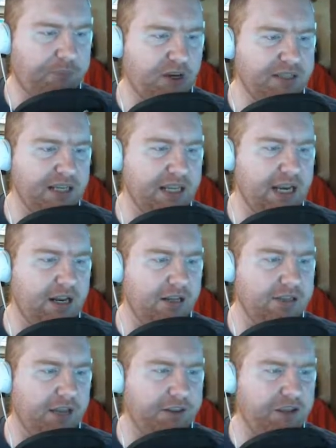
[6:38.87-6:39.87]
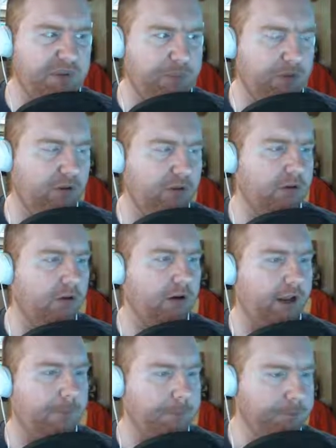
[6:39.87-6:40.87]
pressing E does nothing, people.
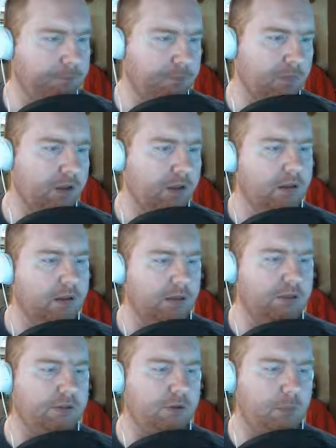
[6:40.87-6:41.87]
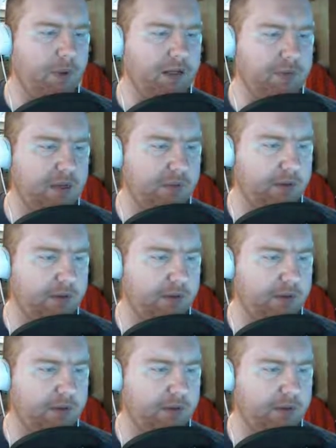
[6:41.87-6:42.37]
Okay, Let, us go back to the main